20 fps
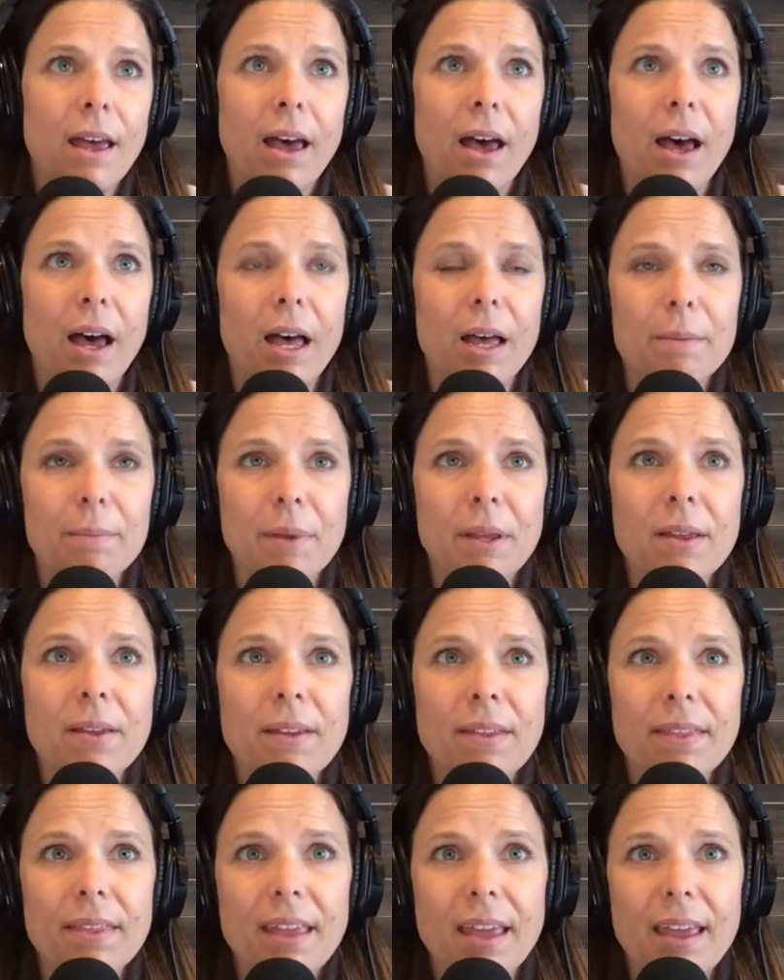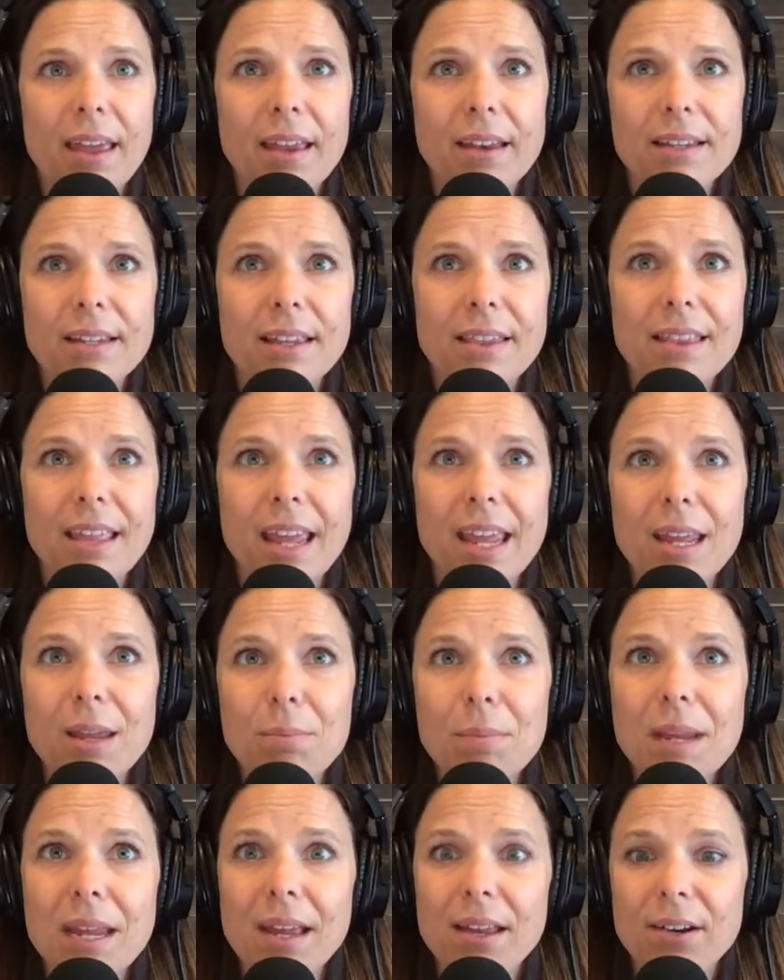that they can
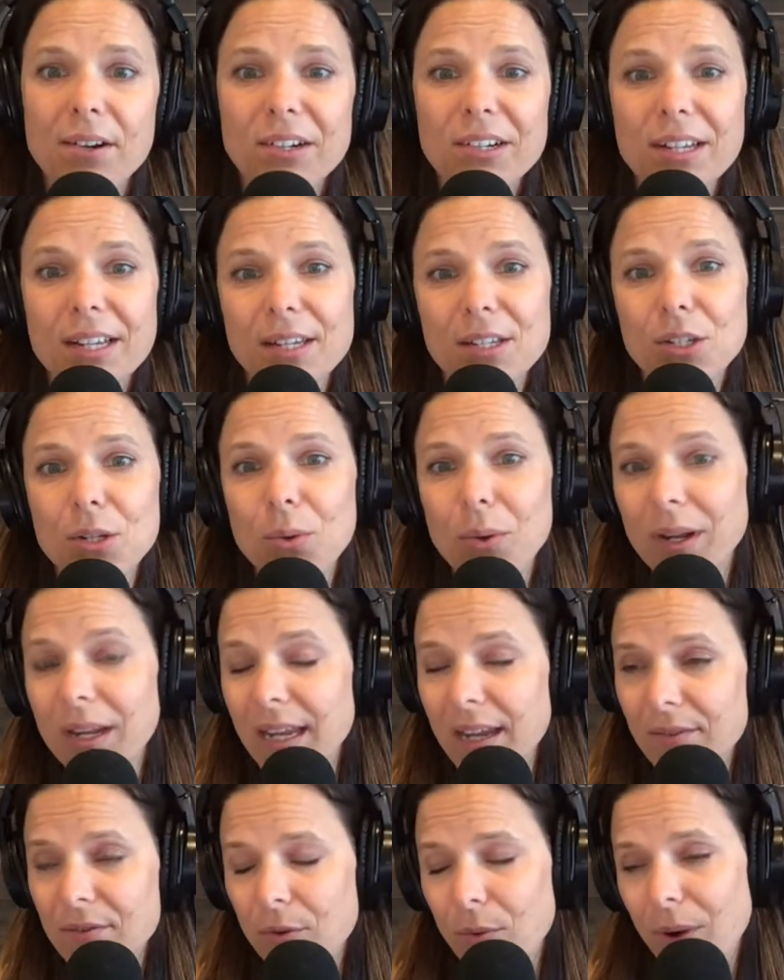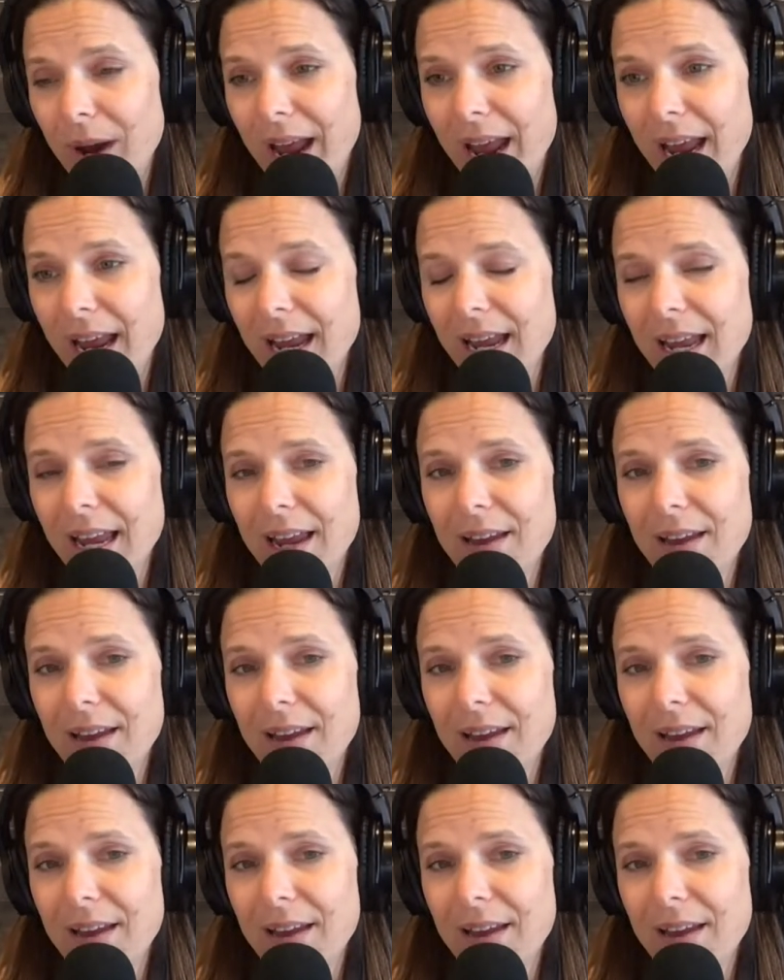be entered into a giveaway